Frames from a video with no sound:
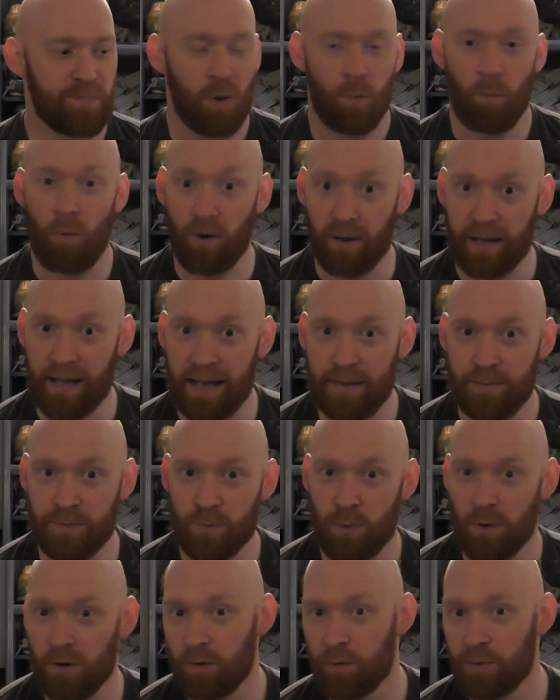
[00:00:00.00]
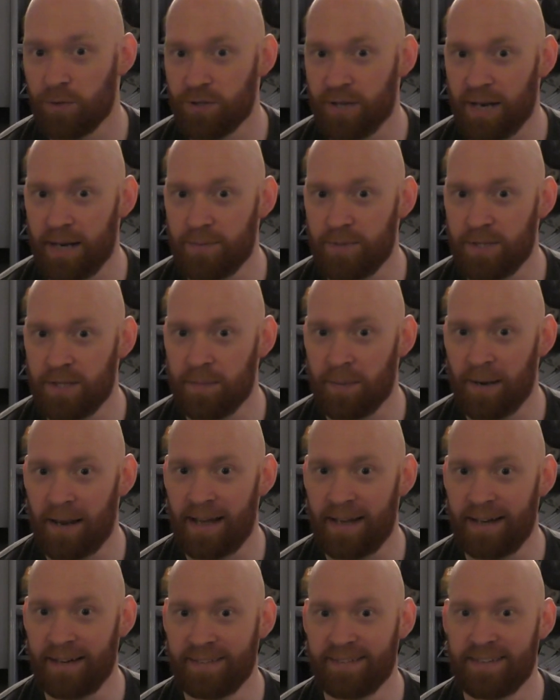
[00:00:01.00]
What launch games are you
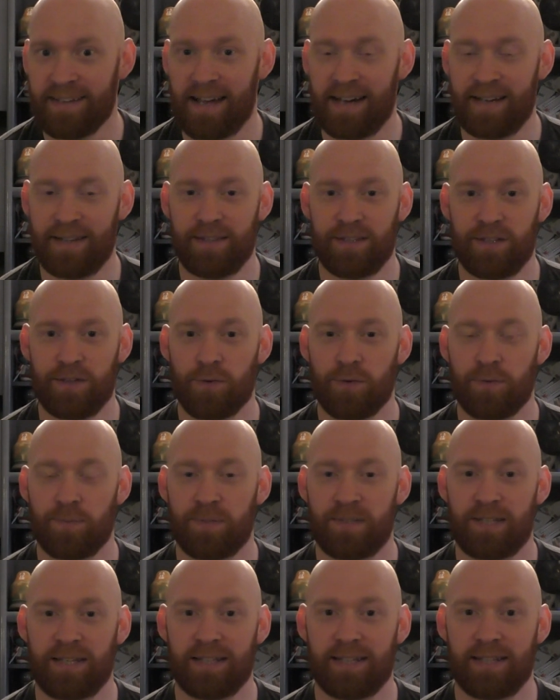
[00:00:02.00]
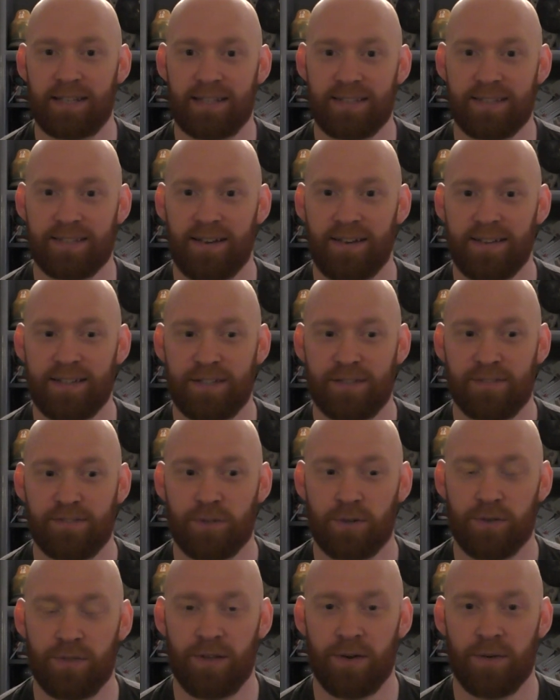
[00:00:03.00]
playing? Anything you're particularly excited
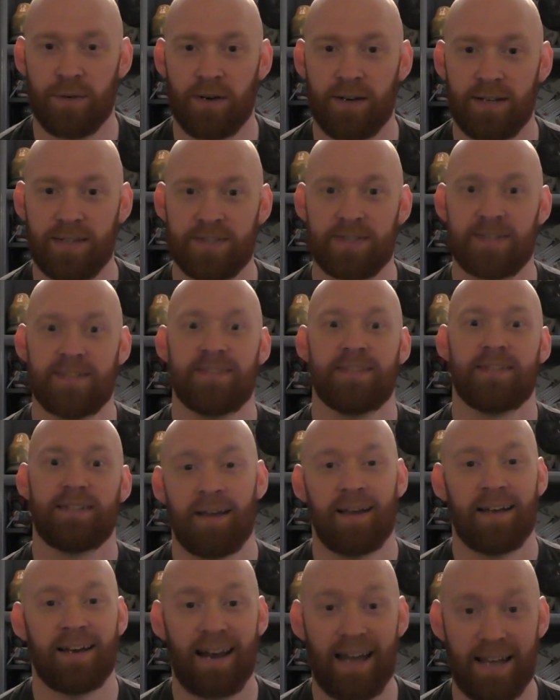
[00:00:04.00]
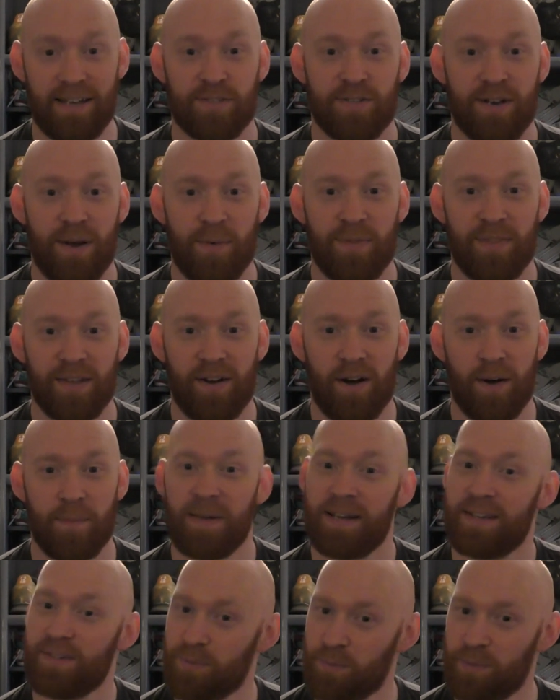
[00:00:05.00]
for on the horizon? Let us know in the
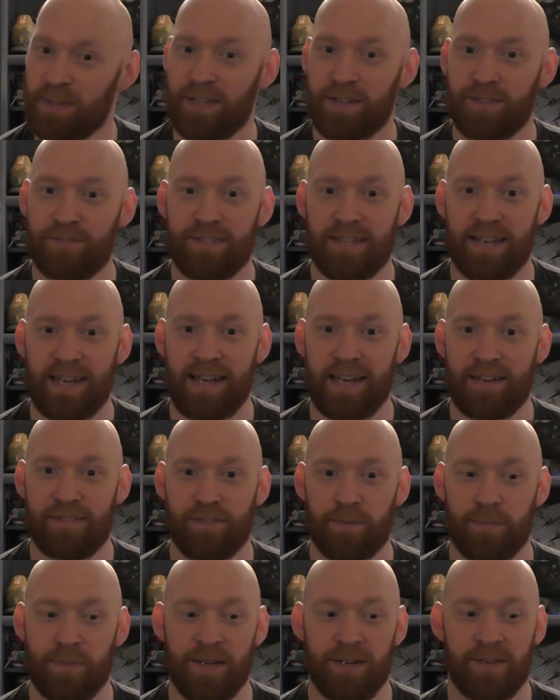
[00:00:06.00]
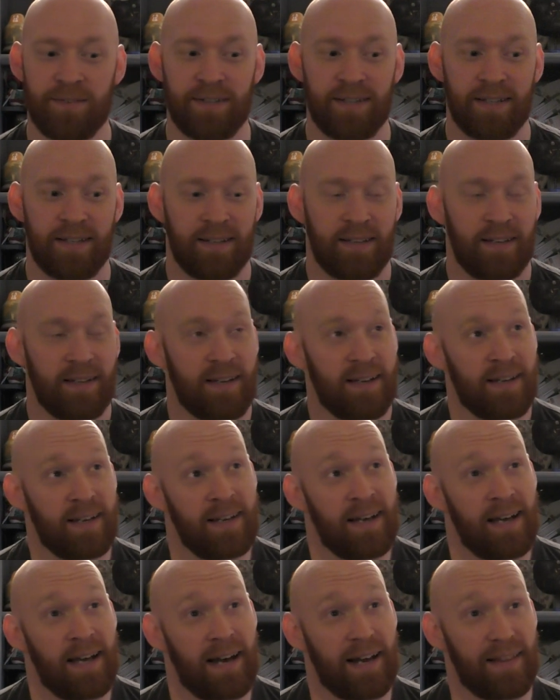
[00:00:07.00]
comments, we'd love to hear from you.
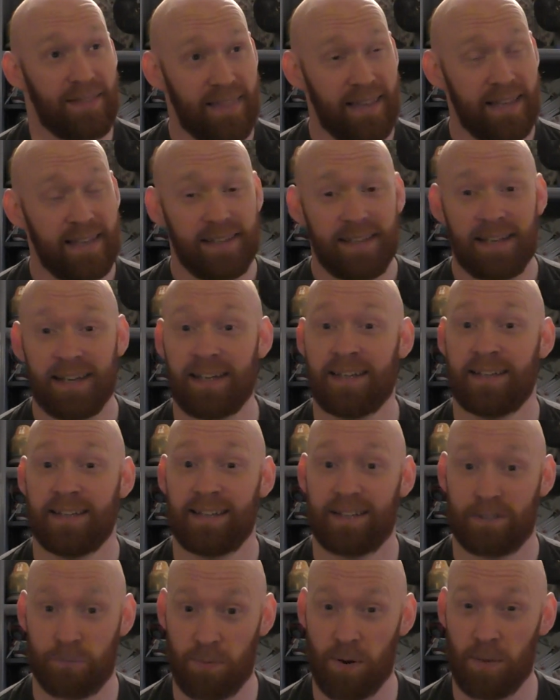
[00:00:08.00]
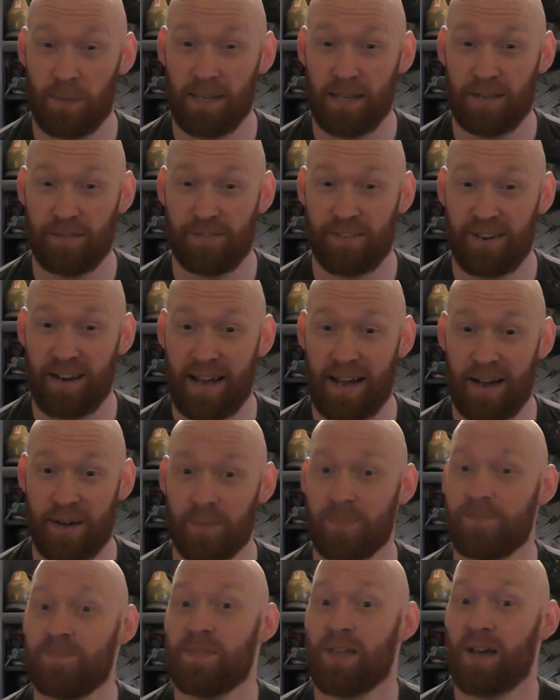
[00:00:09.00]
And I think that's probably it for
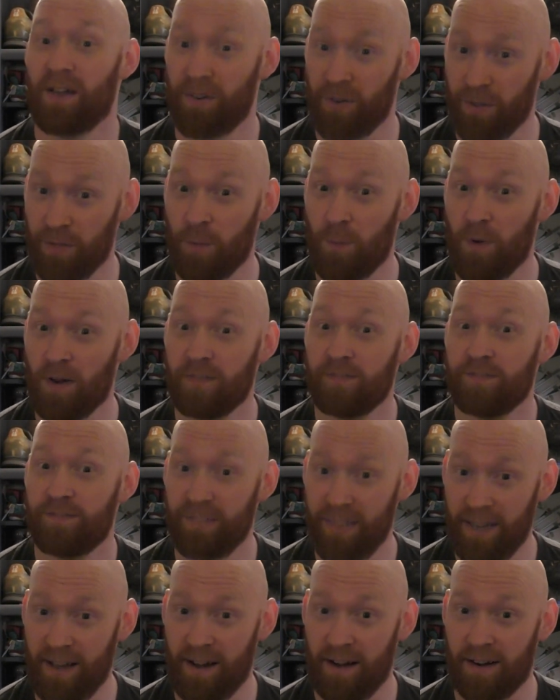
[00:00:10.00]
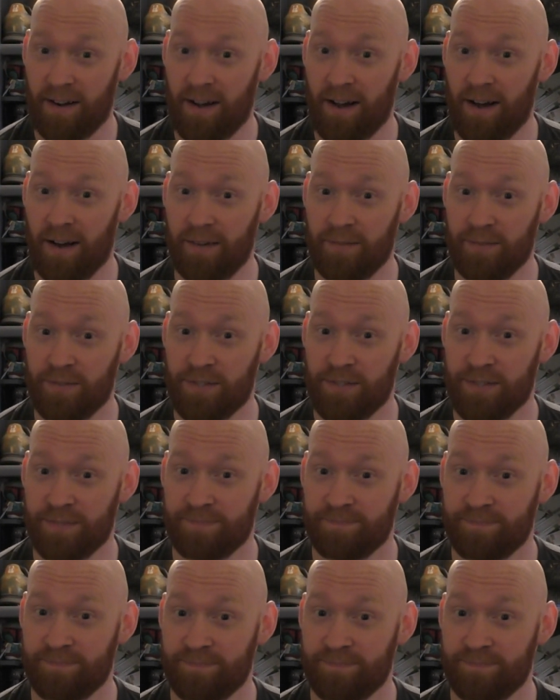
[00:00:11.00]
now. Another one for the archives.